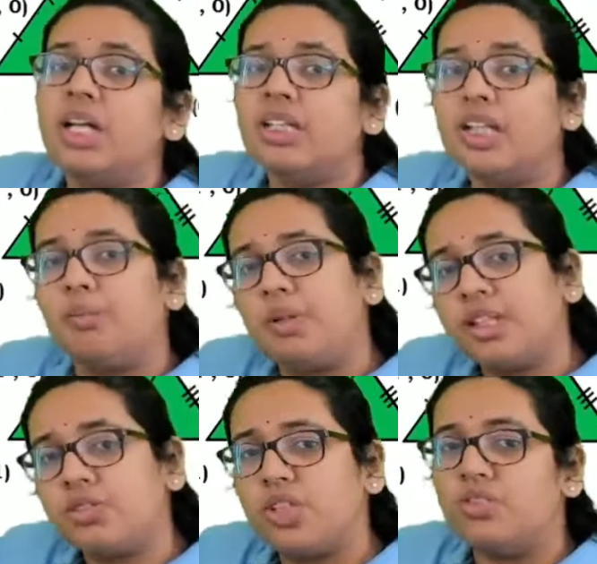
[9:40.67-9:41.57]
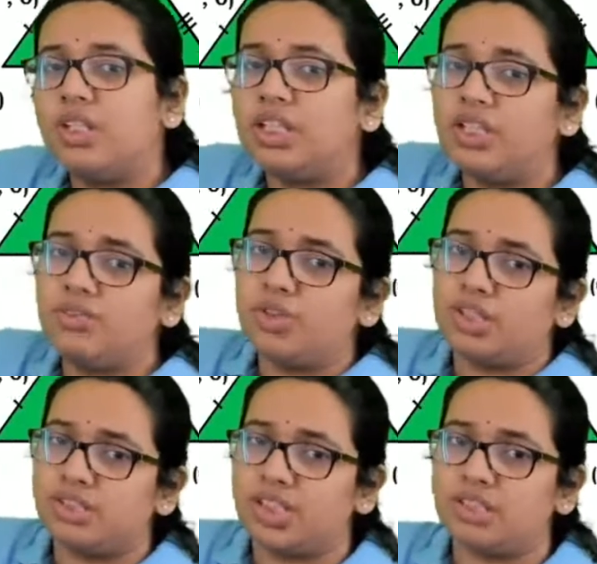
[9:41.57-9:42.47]
3 plus 1 will give you
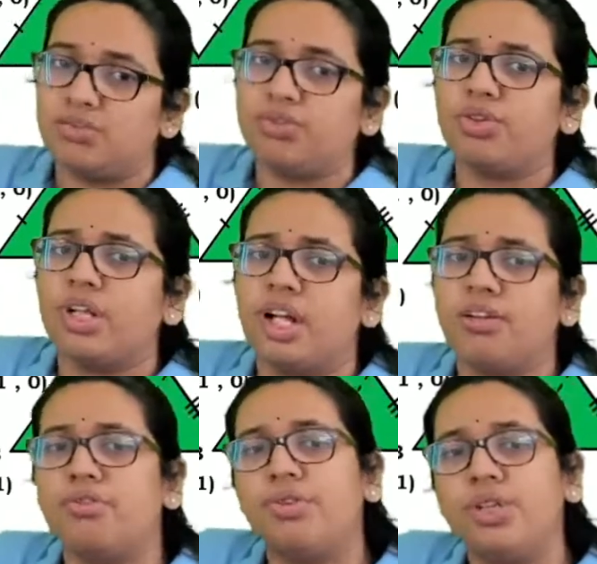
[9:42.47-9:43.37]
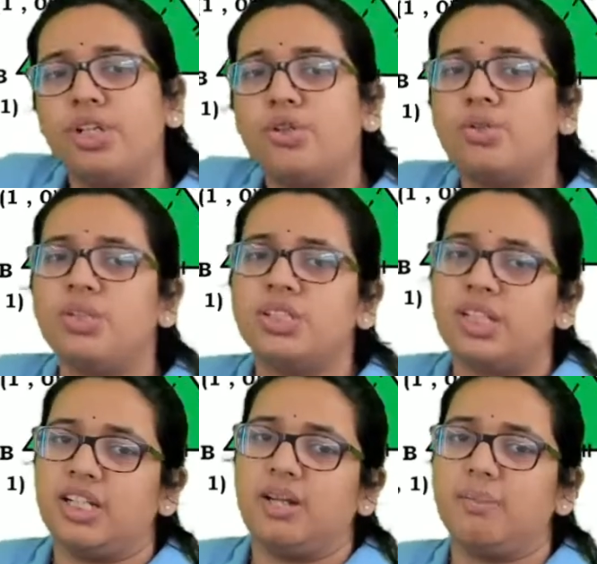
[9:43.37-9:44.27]
answer as 4, and 4 into 2 is
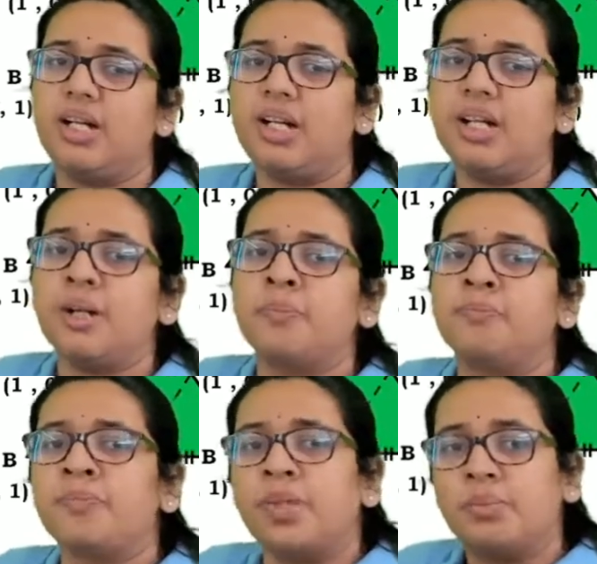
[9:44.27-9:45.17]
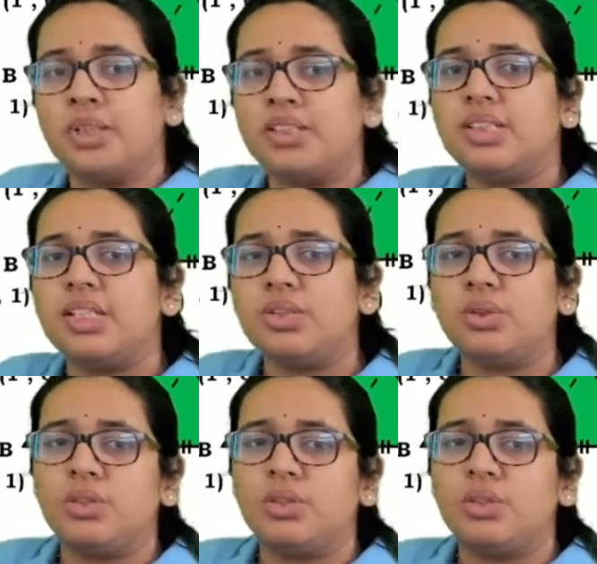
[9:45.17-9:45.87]
nothing but 8 plus 0.